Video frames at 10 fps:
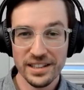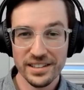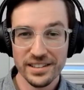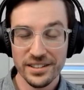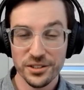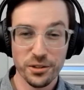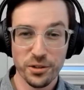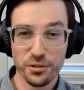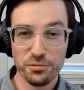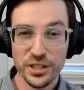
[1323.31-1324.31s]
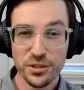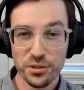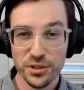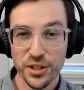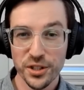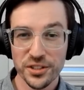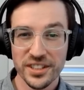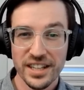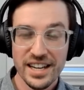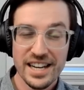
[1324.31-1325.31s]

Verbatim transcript: the, the so-called resource curse